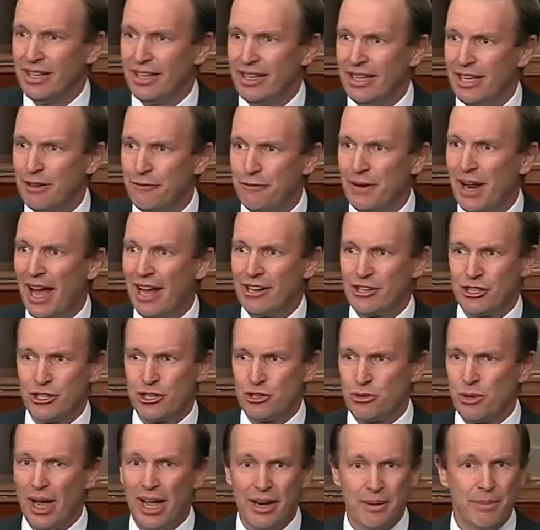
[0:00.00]
if not to
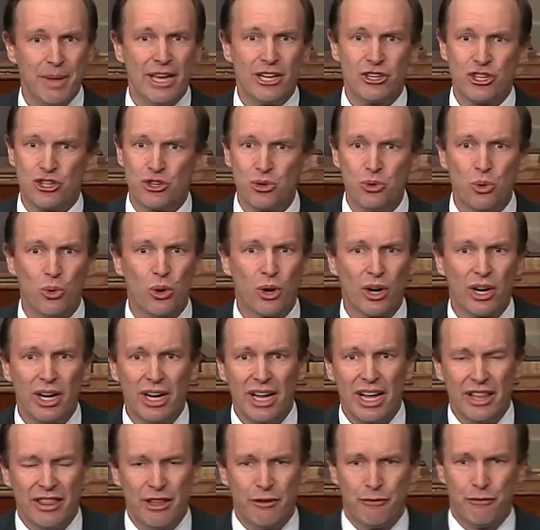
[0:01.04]
try to make sure
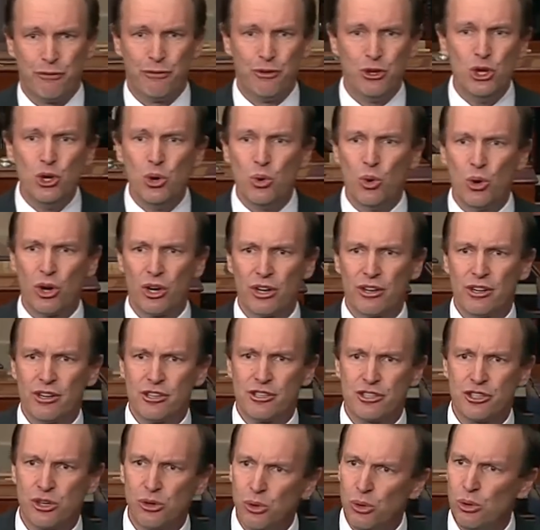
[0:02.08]
that fewer
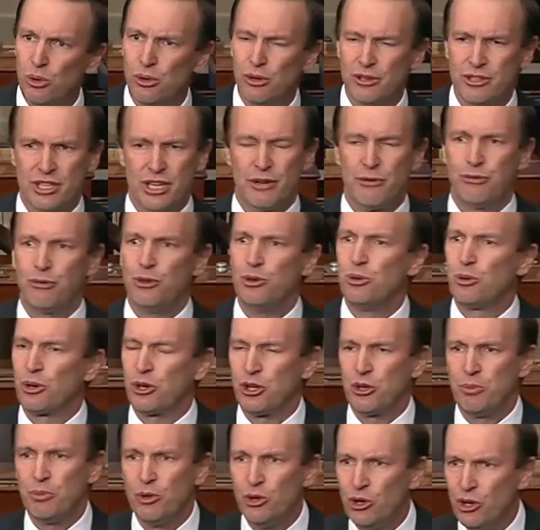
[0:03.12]
schools and fewer
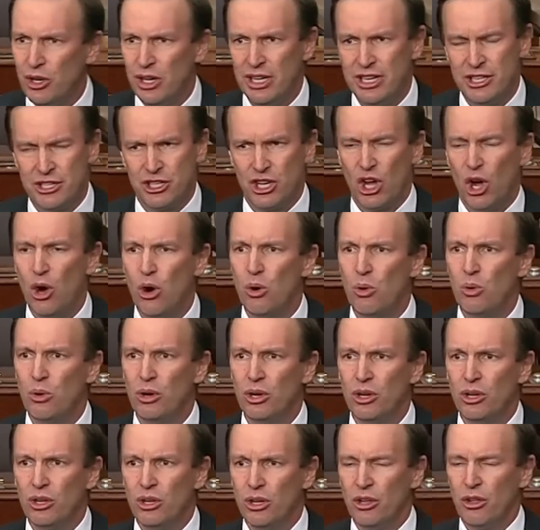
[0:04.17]
communities go
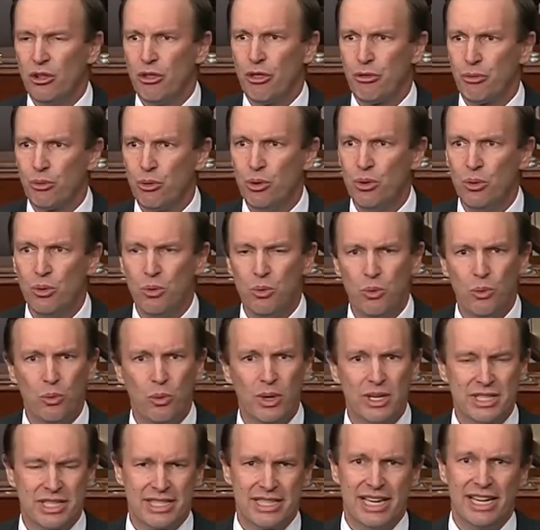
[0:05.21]
through
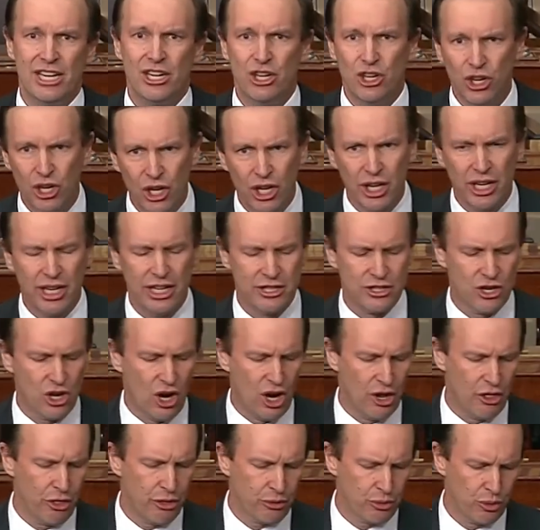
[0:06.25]
what Sandy Hook has
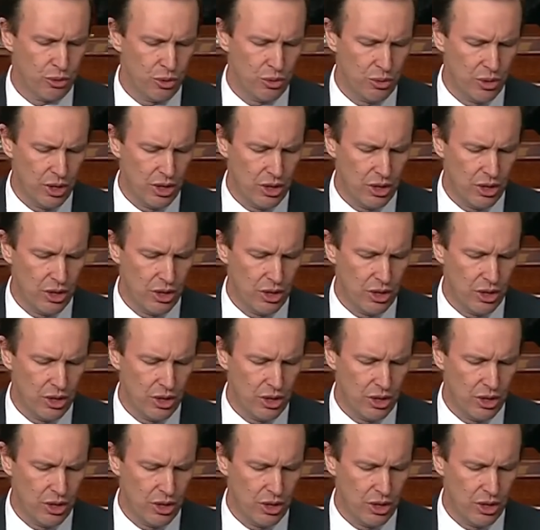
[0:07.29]
gone through,